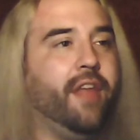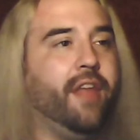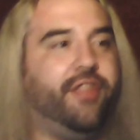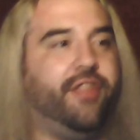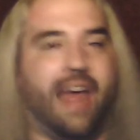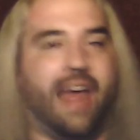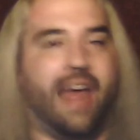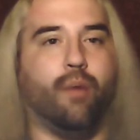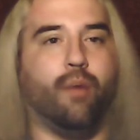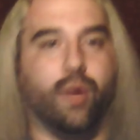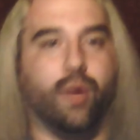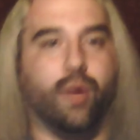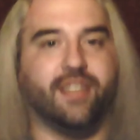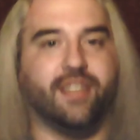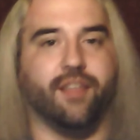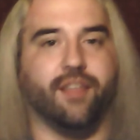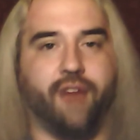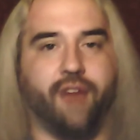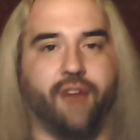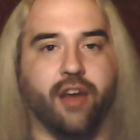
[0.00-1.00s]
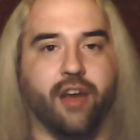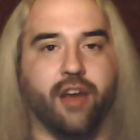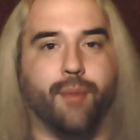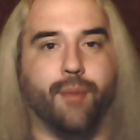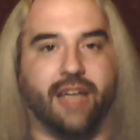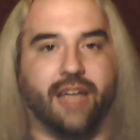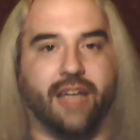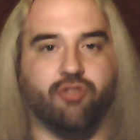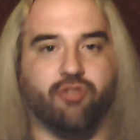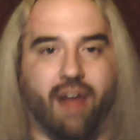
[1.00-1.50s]
that was the final
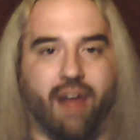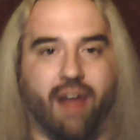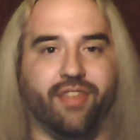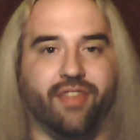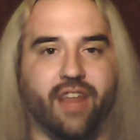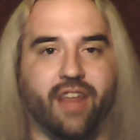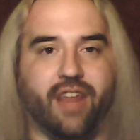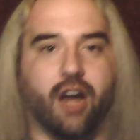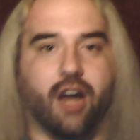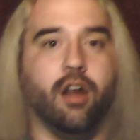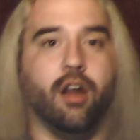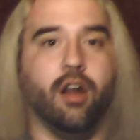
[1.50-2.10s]
match right there.